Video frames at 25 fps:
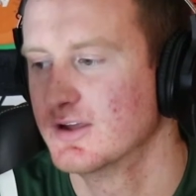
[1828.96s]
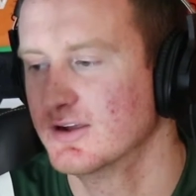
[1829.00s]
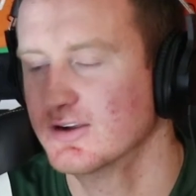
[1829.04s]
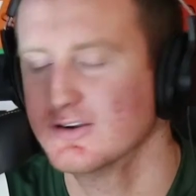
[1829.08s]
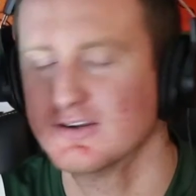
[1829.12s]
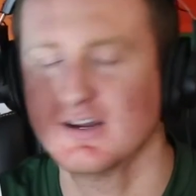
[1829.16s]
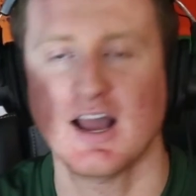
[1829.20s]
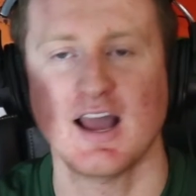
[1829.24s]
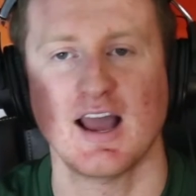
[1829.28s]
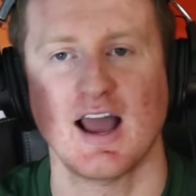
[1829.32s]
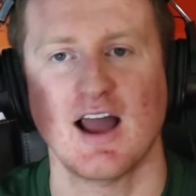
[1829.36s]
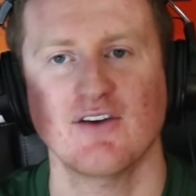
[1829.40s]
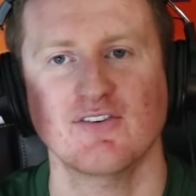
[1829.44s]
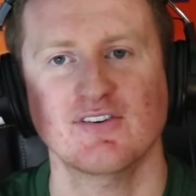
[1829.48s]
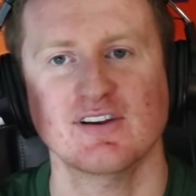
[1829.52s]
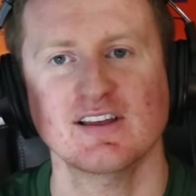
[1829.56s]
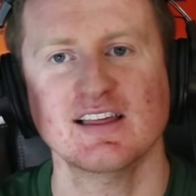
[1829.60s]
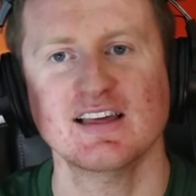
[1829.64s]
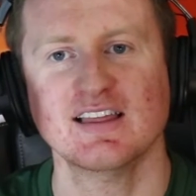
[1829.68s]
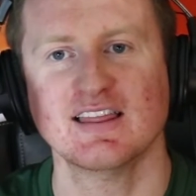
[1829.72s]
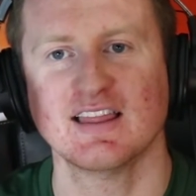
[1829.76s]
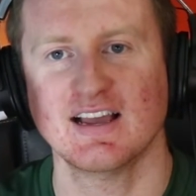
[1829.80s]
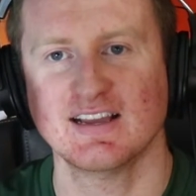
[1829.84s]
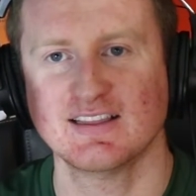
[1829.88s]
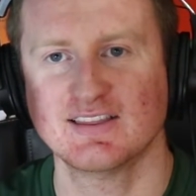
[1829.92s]
Okay, I
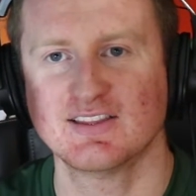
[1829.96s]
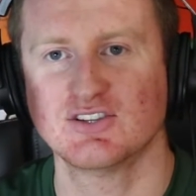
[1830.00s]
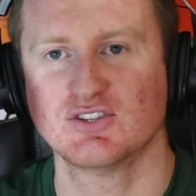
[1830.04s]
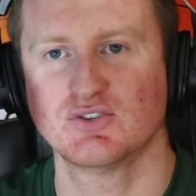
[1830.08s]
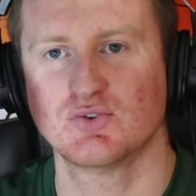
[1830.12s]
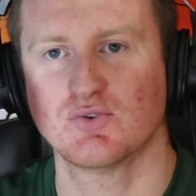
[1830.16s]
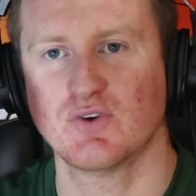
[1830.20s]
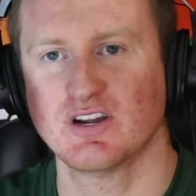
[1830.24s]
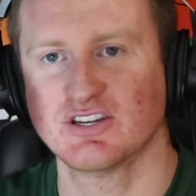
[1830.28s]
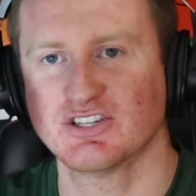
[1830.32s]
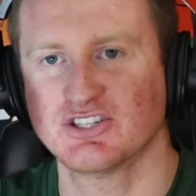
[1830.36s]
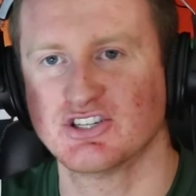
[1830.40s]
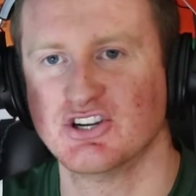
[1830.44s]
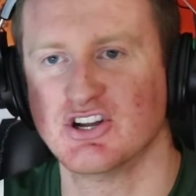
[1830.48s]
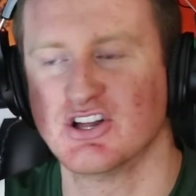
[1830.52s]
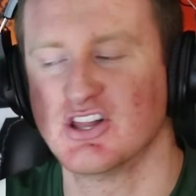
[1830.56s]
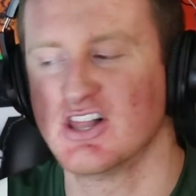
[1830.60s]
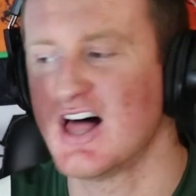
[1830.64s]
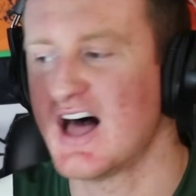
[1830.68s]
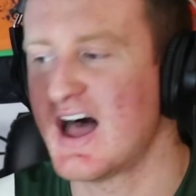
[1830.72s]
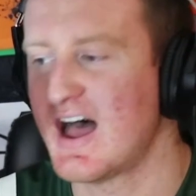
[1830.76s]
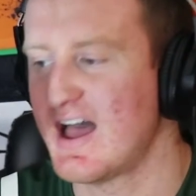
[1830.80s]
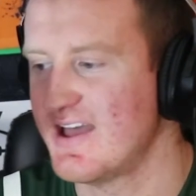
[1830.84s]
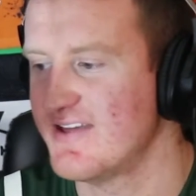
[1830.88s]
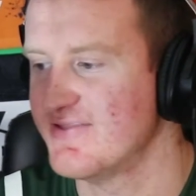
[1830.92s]
really like this question a
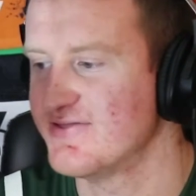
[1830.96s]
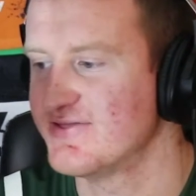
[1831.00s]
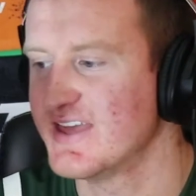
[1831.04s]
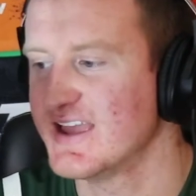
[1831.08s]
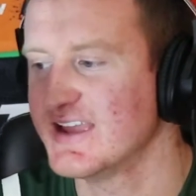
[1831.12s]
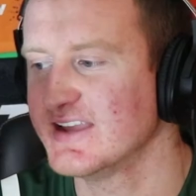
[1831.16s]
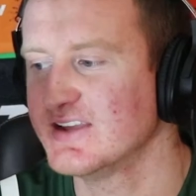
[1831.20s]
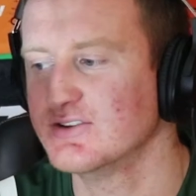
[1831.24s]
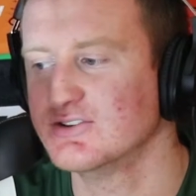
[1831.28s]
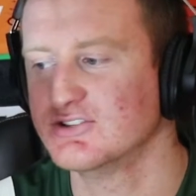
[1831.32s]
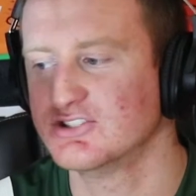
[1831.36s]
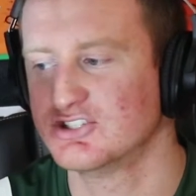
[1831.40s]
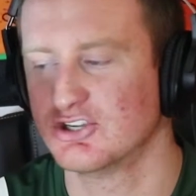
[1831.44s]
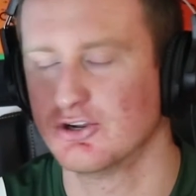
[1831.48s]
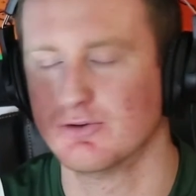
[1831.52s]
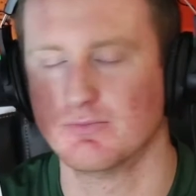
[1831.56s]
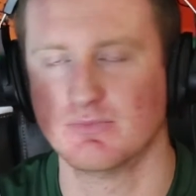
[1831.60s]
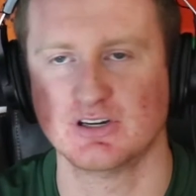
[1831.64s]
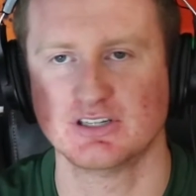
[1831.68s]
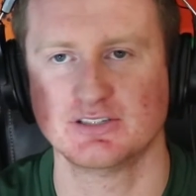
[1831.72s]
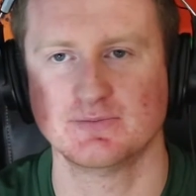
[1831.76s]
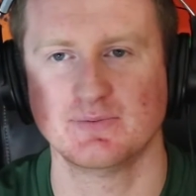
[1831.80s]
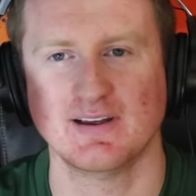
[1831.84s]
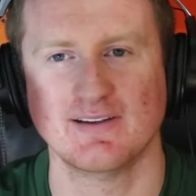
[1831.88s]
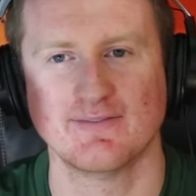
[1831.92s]
lot, and thank you so
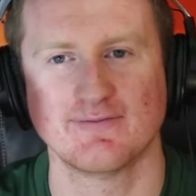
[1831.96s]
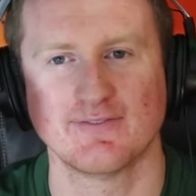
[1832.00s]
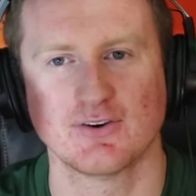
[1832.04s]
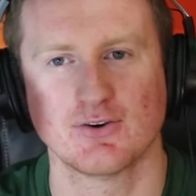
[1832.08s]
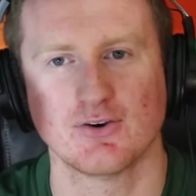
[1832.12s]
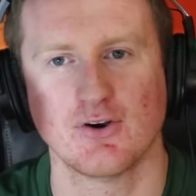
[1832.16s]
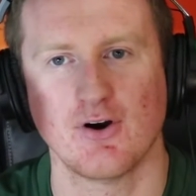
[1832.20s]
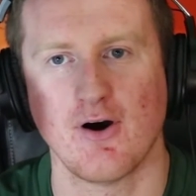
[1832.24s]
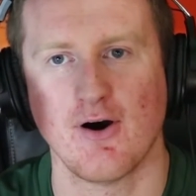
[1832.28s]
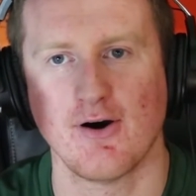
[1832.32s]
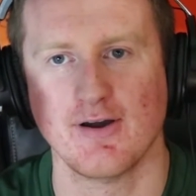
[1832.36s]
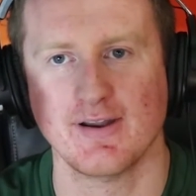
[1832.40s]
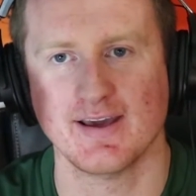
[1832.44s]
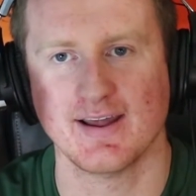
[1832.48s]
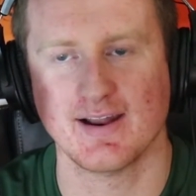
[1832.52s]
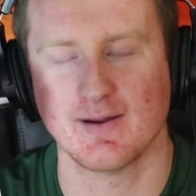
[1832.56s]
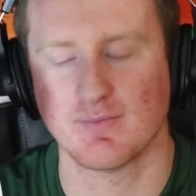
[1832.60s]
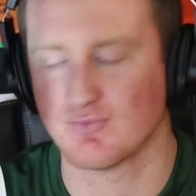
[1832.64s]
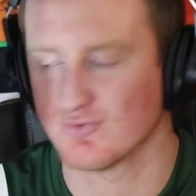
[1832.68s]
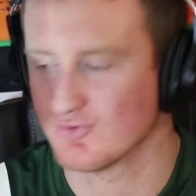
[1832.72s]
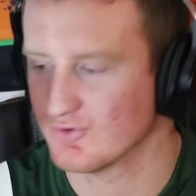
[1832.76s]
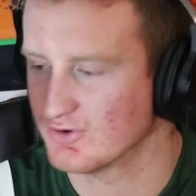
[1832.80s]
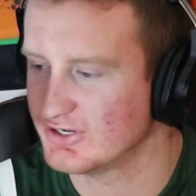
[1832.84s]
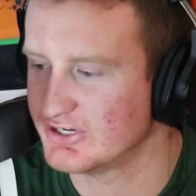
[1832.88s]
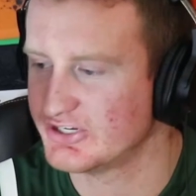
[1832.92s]
much, man, for calling in.
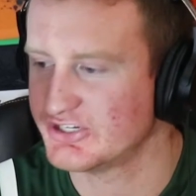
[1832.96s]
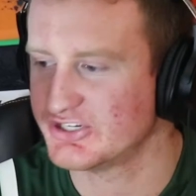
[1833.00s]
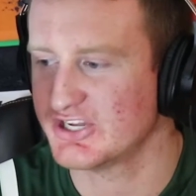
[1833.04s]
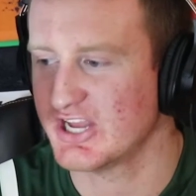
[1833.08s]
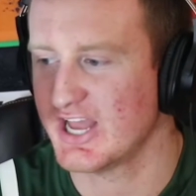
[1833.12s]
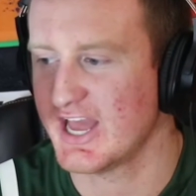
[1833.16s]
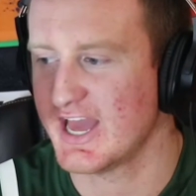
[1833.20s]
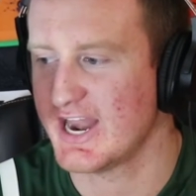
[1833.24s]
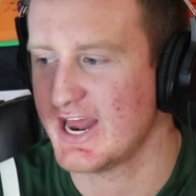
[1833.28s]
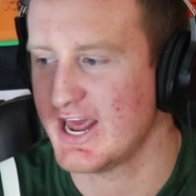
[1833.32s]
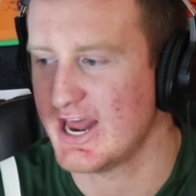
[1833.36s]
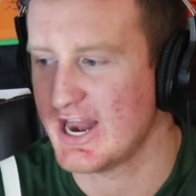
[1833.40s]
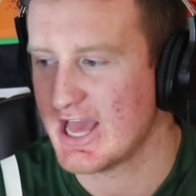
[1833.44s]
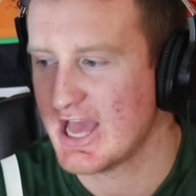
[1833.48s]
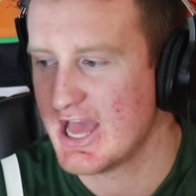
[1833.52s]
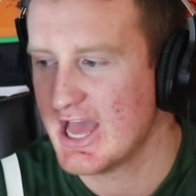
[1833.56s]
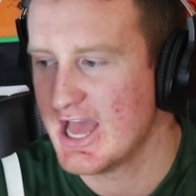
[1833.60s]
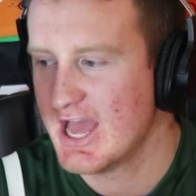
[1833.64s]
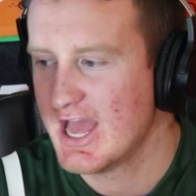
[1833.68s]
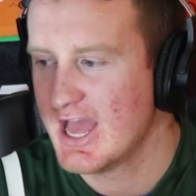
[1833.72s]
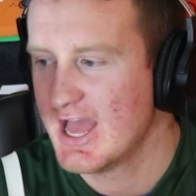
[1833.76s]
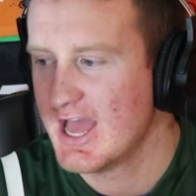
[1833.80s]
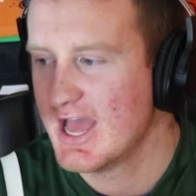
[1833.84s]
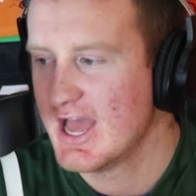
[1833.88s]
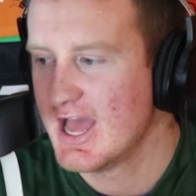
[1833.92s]
Appreciate it.
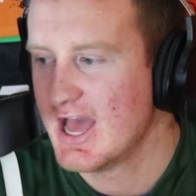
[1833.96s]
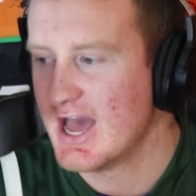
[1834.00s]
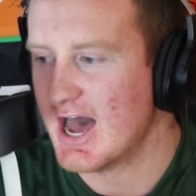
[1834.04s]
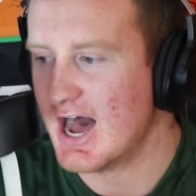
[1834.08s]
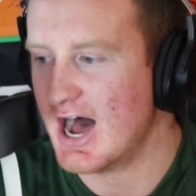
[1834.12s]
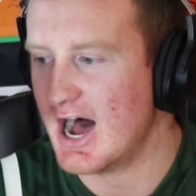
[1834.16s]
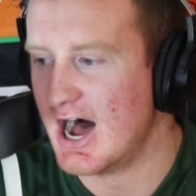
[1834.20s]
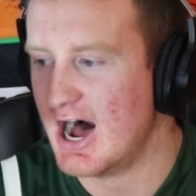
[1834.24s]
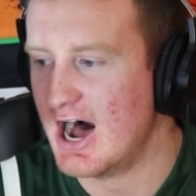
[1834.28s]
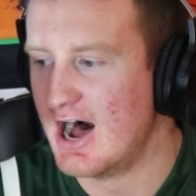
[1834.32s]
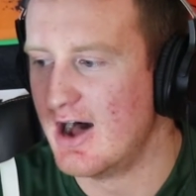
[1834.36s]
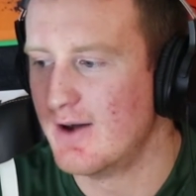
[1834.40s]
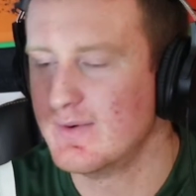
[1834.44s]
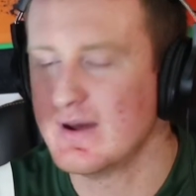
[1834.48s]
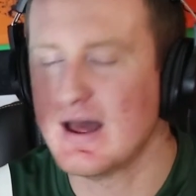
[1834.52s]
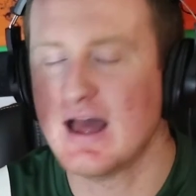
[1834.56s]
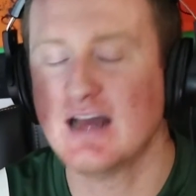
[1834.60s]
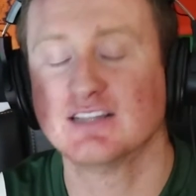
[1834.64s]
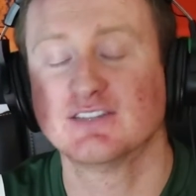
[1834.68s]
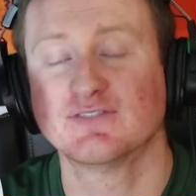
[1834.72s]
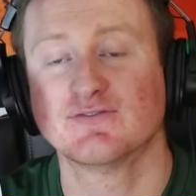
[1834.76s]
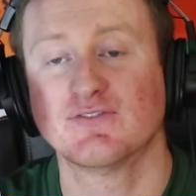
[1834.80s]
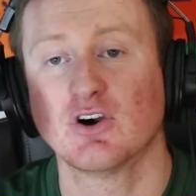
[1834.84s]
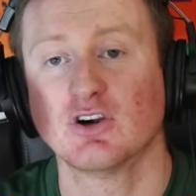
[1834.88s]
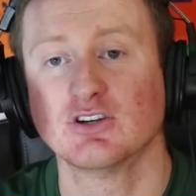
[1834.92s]

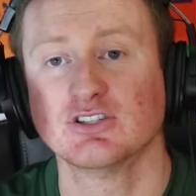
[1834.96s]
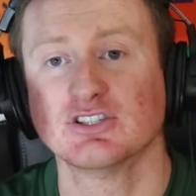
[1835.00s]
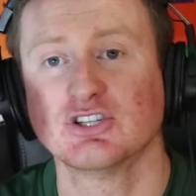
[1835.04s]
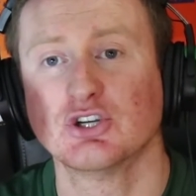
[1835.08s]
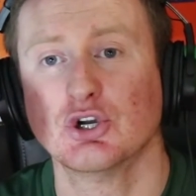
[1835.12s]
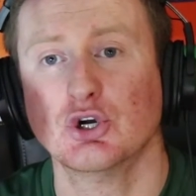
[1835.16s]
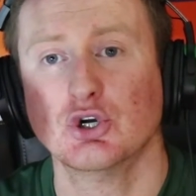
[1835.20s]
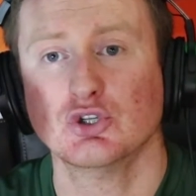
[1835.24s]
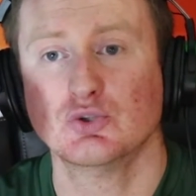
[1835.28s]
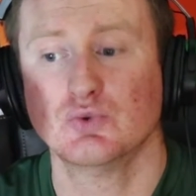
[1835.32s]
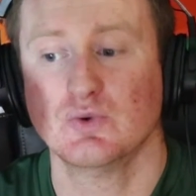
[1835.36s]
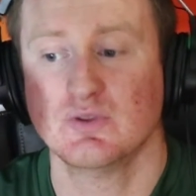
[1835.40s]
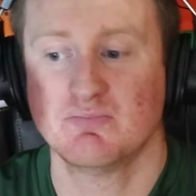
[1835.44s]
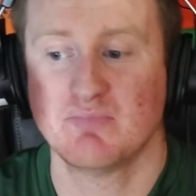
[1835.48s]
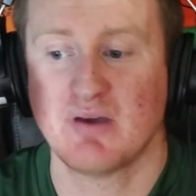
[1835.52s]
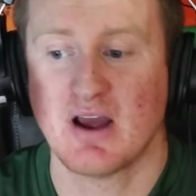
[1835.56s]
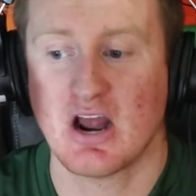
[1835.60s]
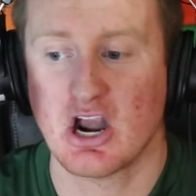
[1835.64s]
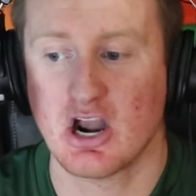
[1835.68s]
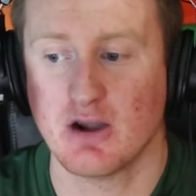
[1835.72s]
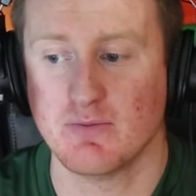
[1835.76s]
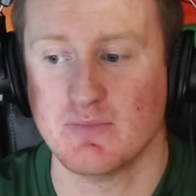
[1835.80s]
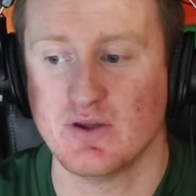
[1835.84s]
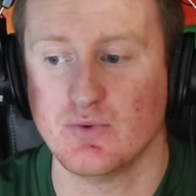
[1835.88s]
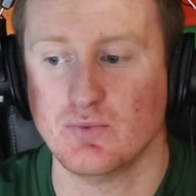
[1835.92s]
As far as it goes with
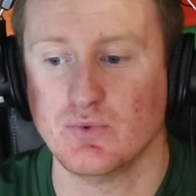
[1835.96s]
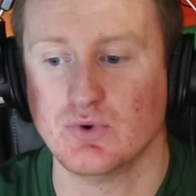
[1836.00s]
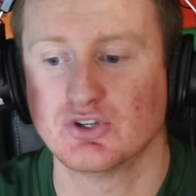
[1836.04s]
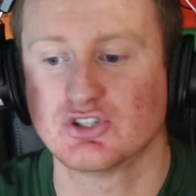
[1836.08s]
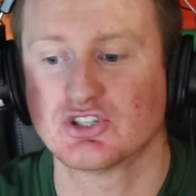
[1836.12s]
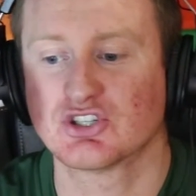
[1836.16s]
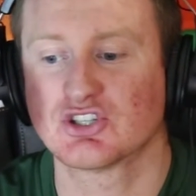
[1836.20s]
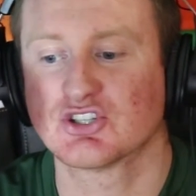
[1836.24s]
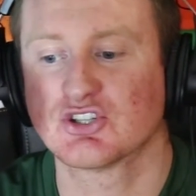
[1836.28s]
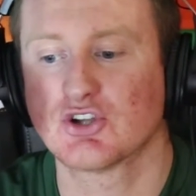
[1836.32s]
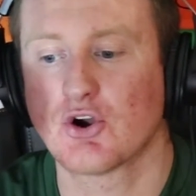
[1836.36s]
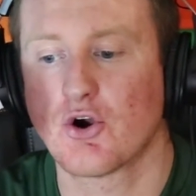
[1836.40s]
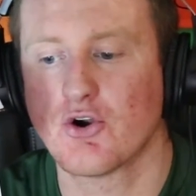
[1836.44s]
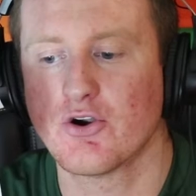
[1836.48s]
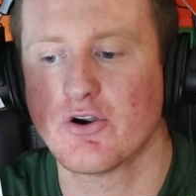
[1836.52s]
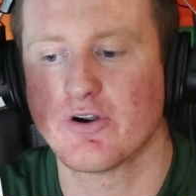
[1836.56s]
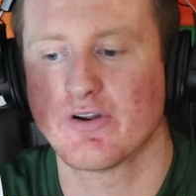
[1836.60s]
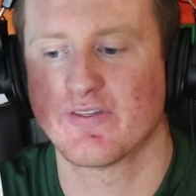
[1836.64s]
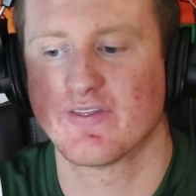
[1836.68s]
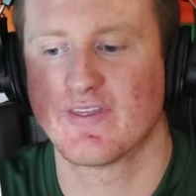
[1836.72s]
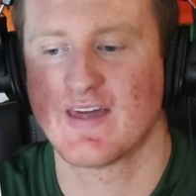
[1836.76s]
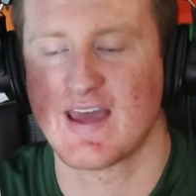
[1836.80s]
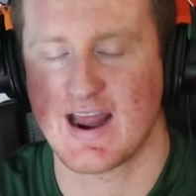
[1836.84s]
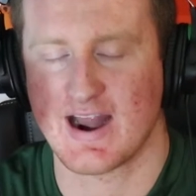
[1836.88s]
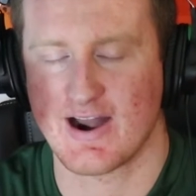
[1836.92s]
Perriman, we'll
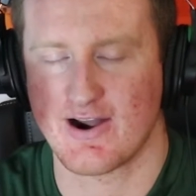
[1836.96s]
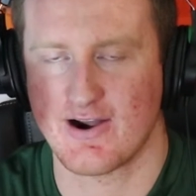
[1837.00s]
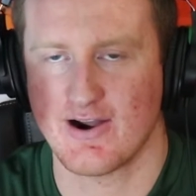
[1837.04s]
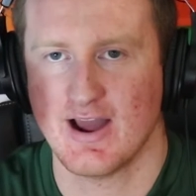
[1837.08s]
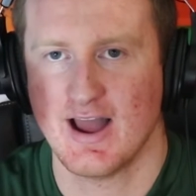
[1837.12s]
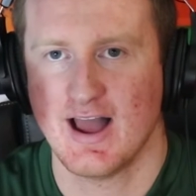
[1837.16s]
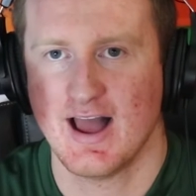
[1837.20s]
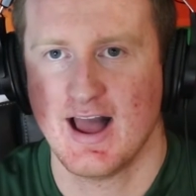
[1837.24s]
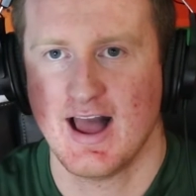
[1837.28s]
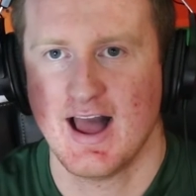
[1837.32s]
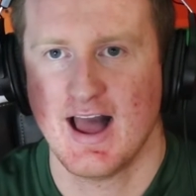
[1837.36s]
start there.